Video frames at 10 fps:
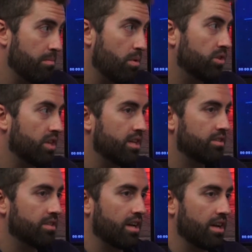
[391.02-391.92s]
In most
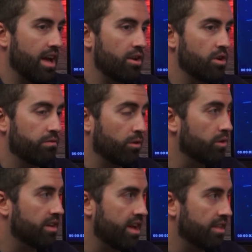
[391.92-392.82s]
states, I know
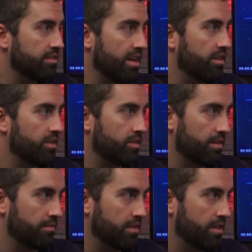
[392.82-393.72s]
Florida, hands down, is
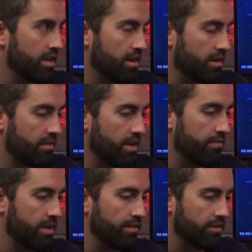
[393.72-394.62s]
definitely in
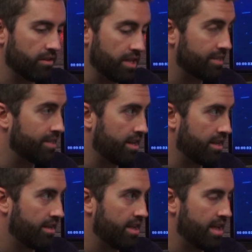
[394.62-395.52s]
favor of the
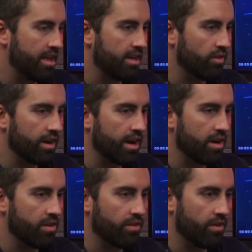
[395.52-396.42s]
tenant. And right
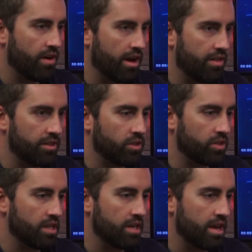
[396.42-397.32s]
now, I think just
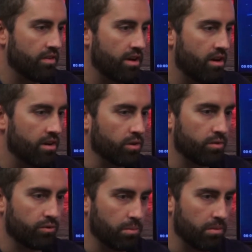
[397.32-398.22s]
the other day I read an article
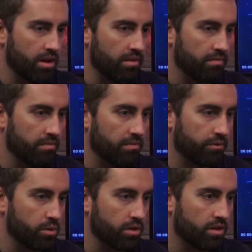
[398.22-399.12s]
from
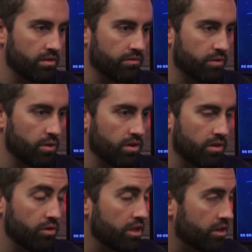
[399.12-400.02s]

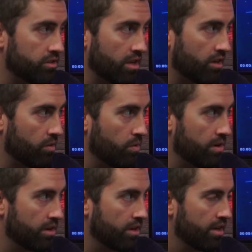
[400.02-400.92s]

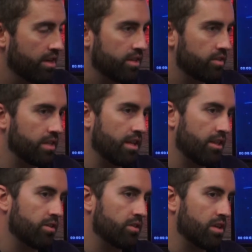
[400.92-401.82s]
FloridaRealtors.org saying that
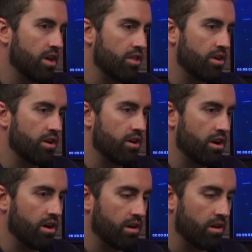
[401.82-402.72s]
there's another
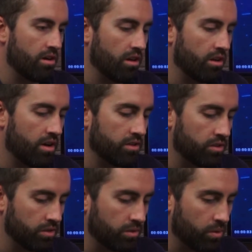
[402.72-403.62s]
a
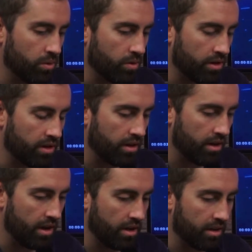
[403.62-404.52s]
lawsuit or
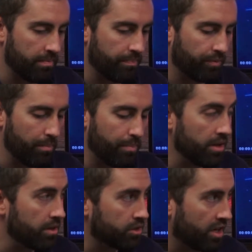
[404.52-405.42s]

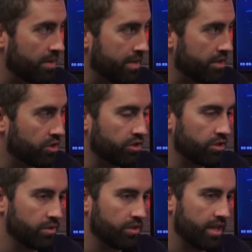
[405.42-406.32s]
bill trying to be
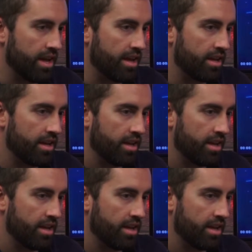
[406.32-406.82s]
introduced that